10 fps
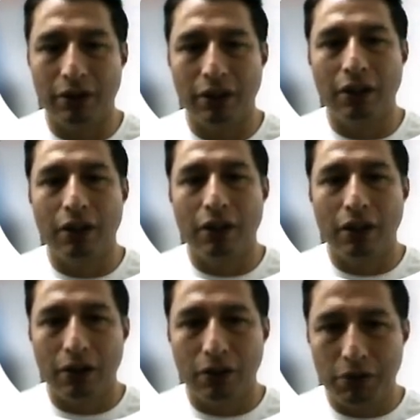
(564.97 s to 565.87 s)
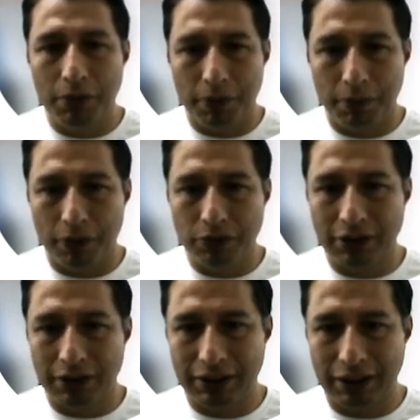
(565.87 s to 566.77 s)
We propose the design
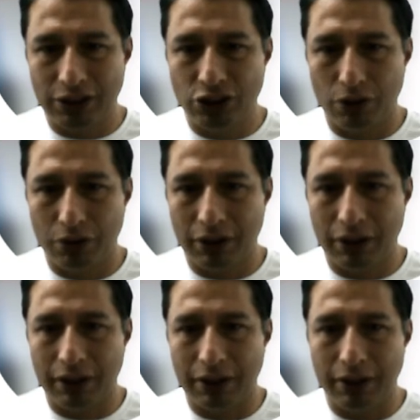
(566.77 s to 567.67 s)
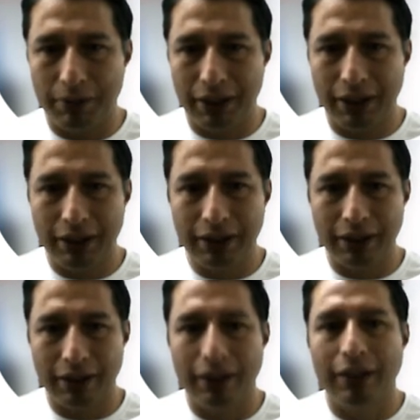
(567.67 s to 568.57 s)
shown in the image
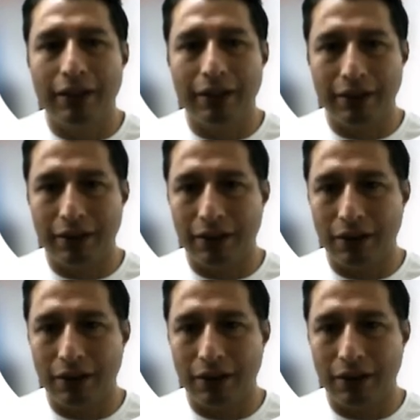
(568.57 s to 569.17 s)
on the right,